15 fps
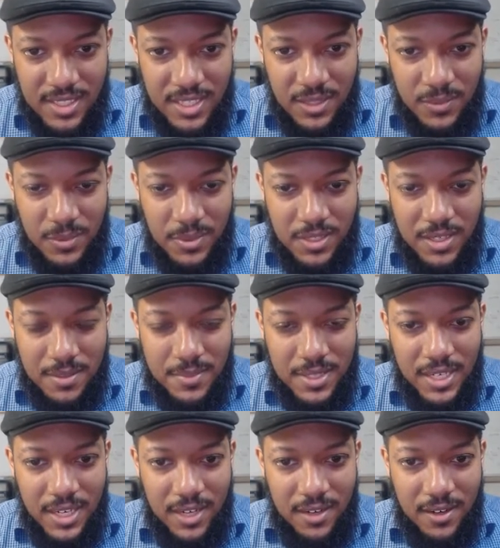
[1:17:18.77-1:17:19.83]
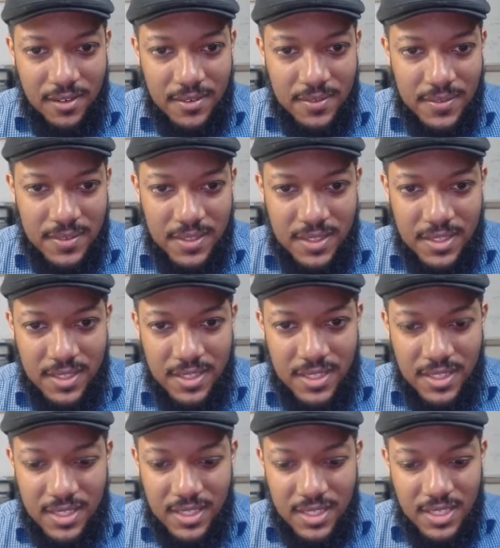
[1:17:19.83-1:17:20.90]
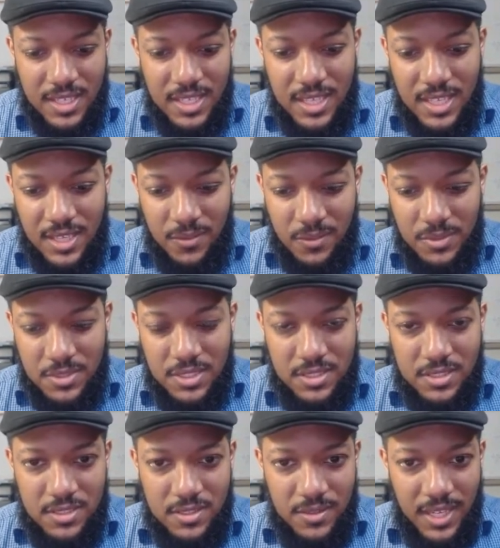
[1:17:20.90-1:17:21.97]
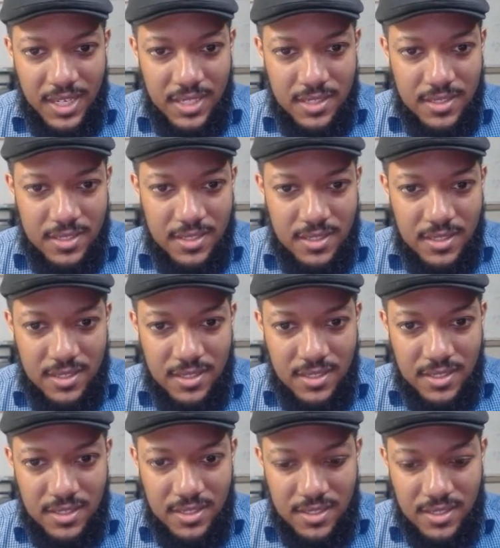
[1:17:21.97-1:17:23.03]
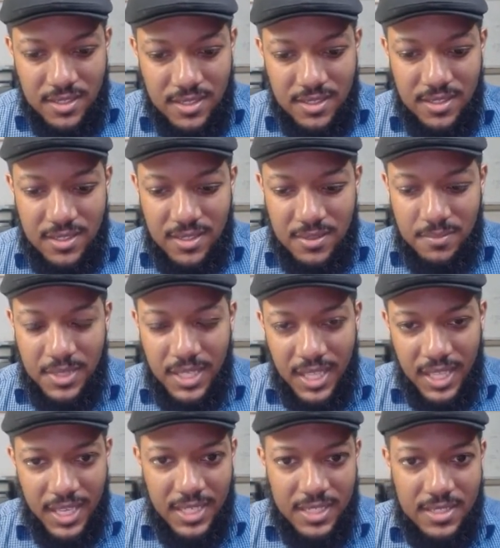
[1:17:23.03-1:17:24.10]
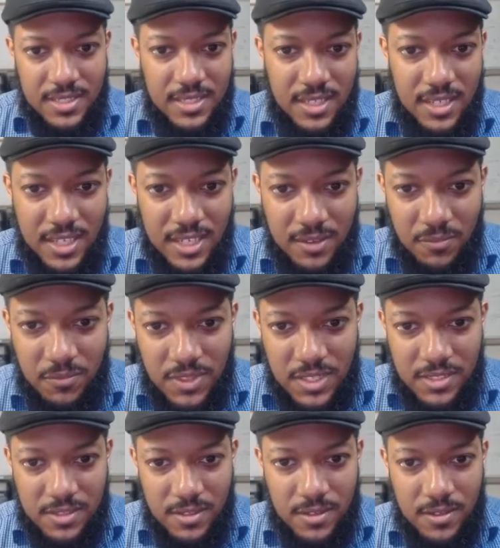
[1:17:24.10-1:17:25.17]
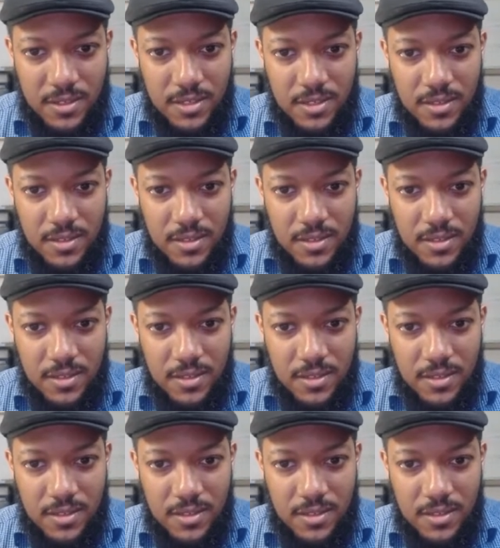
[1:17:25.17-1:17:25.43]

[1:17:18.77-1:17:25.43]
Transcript: And we'll come in here and we'll just do 8 by 8. And these are,